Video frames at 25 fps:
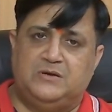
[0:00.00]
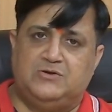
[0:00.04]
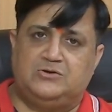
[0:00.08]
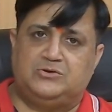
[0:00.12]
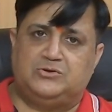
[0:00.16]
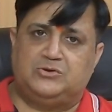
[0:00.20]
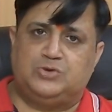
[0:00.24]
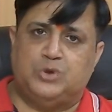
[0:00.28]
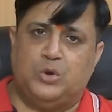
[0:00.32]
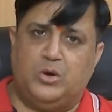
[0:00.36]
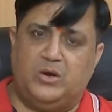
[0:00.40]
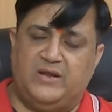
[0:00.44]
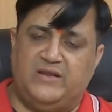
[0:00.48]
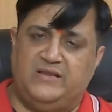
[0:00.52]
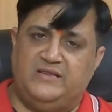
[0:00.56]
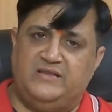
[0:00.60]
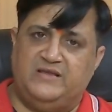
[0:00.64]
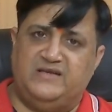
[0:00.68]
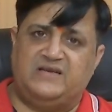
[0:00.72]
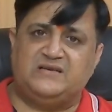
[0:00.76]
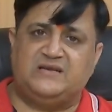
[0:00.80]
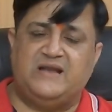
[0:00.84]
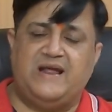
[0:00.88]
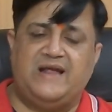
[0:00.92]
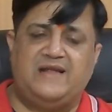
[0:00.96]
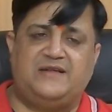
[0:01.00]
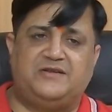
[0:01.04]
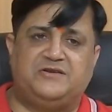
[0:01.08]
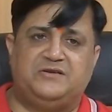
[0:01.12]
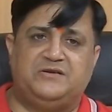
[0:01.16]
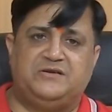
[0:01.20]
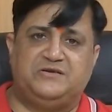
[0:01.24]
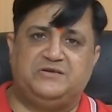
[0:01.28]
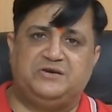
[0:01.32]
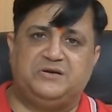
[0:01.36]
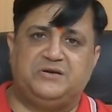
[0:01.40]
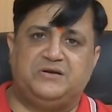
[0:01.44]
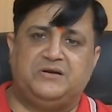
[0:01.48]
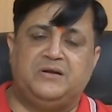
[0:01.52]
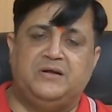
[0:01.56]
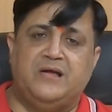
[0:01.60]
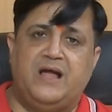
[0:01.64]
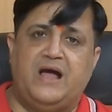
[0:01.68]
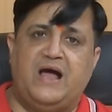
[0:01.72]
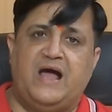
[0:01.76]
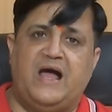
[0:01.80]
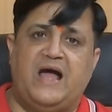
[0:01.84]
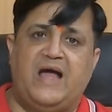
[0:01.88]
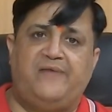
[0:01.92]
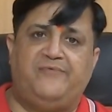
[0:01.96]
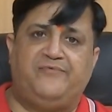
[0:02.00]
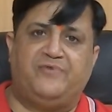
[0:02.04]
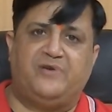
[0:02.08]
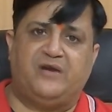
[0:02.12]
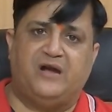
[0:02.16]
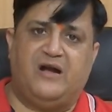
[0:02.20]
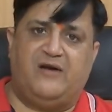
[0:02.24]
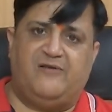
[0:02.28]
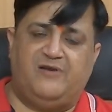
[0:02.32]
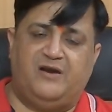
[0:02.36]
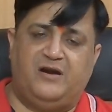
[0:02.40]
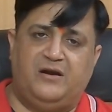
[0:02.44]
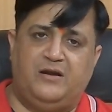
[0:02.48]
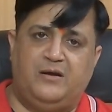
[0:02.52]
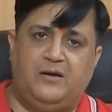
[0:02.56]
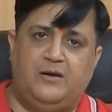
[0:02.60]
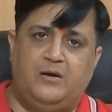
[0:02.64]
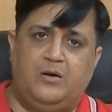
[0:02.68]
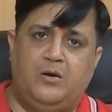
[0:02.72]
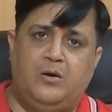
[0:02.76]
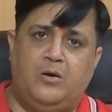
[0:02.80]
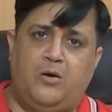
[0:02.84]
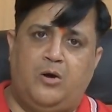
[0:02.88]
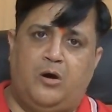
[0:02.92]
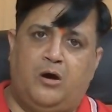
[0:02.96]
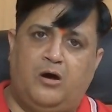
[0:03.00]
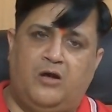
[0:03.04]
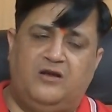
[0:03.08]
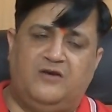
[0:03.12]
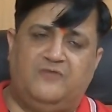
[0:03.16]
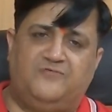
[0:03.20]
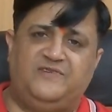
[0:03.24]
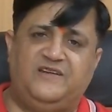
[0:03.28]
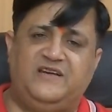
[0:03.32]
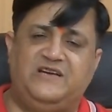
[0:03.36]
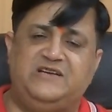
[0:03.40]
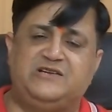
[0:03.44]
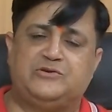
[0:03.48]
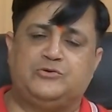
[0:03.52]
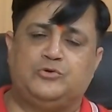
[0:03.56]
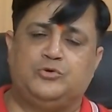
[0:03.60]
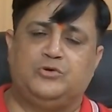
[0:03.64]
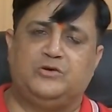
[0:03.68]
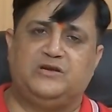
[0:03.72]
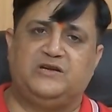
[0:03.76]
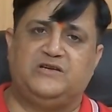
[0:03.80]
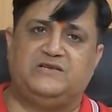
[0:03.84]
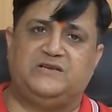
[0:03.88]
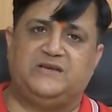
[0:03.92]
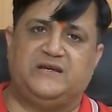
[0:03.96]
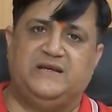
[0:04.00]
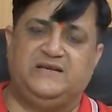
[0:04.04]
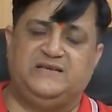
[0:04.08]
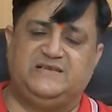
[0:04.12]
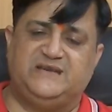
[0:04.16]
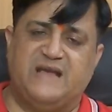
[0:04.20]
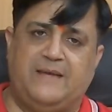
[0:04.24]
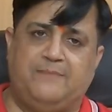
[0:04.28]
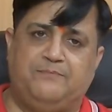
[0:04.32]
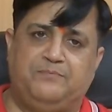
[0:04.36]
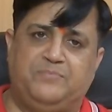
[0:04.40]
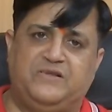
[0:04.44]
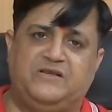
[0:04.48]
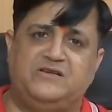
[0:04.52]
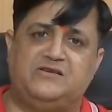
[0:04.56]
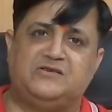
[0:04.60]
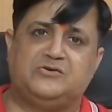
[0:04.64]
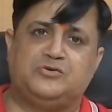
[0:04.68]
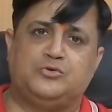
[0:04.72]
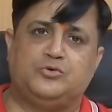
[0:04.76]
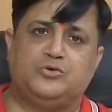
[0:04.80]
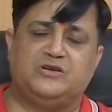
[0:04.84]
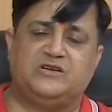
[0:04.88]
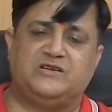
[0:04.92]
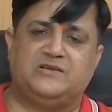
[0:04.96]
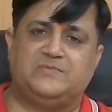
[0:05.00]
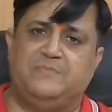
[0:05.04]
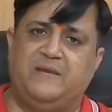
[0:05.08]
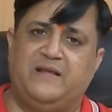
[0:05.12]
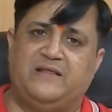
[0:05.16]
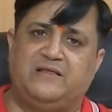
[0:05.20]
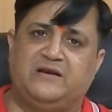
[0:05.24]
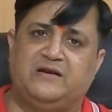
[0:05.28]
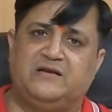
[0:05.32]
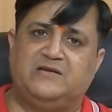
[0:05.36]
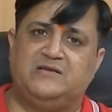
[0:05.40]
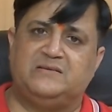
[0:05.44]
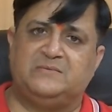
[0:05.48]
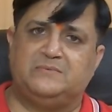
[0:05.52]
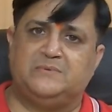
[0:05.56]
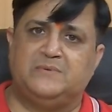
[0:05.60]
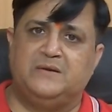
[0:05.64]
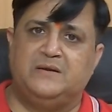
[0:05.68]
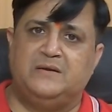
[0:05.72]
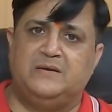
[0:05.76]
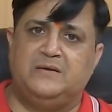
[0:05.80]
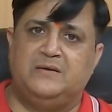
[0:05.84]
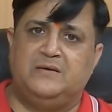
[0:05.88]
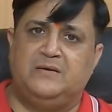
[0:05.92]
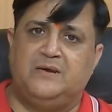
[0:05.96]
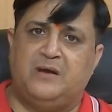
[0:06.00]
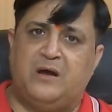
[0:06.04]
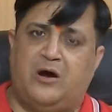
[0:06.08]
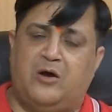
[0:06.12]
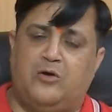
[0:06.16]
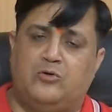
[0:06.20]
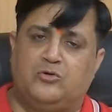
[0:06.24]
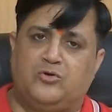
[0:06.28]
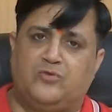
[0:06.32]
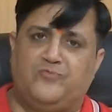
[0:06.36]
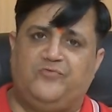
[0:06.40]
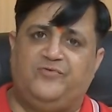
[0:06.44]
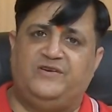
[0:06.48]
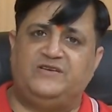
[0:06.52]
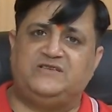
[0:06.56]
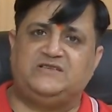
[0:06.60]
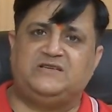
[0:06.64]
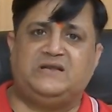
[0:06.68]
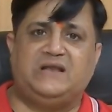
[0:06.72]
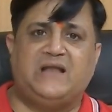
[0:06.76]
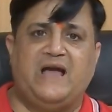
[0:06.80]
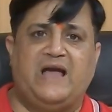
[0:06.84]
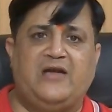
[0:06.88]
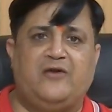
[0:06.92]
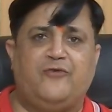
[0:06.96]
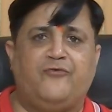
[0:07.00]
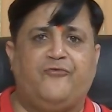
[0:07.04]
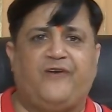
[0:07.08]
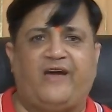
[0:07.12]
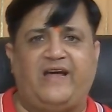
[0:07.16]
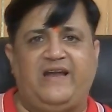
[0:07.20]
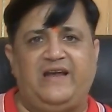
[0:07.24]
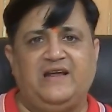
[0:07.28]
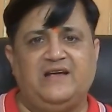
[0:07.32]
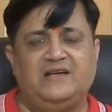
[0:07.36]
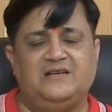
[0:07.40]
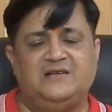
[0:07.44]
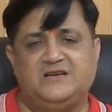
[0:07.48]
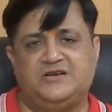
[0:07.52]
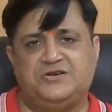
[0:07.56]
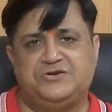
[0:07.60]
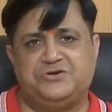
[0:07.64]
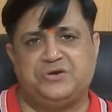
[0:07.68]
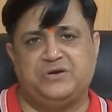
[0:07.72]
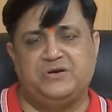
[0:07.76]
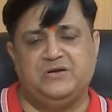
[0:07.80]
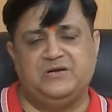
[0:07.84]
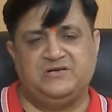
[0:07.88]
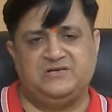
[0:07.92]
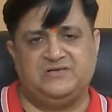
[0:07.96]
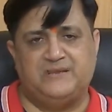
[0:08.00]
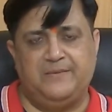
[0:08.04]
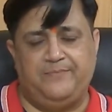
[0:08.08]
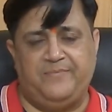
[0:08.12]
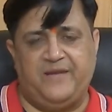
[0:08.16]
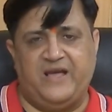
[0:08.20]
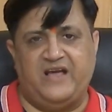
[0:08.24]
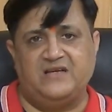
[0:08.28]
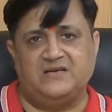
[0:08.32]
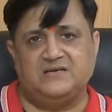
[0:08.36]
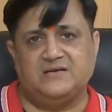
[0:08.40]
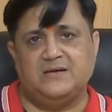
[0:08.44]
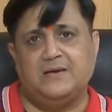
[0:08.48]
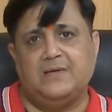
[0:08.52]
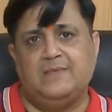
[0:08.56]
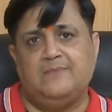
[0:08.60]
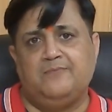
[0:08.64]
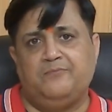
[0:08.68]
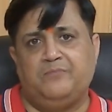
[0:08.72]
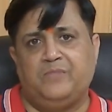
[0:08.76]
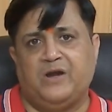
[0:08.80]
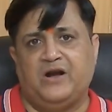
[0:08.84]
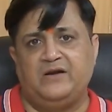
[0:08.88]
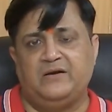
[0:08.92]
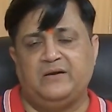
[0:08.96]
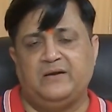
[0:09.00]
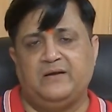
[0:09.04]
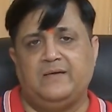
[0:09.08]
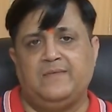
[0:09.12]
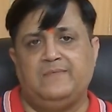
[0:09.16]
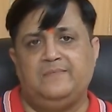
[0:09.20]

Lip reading: So in this lecture, I have covered all of these storage examples, storage methods, out of which lyophilization is the best, but